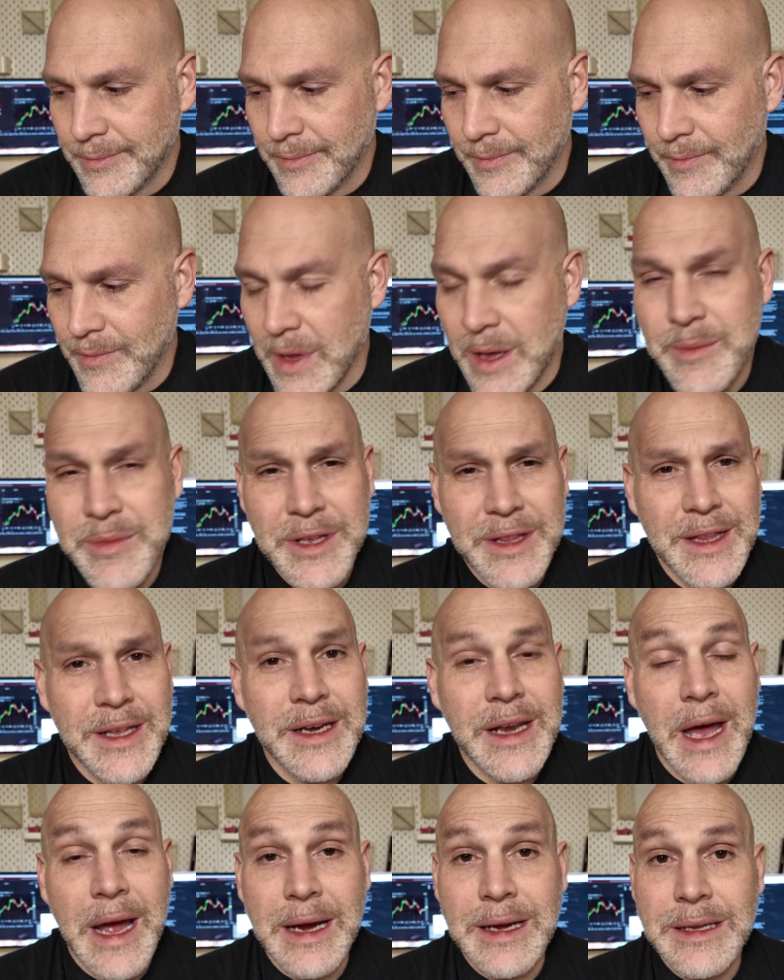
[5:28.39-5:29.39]
maybe in the
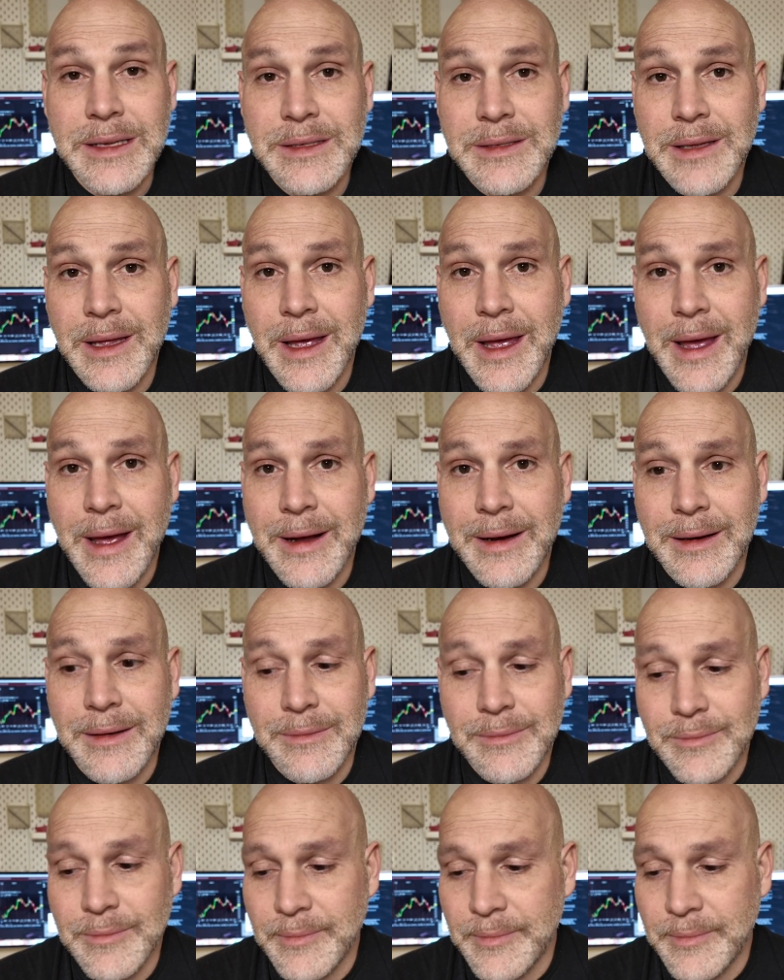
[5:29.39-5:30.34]
90s they had,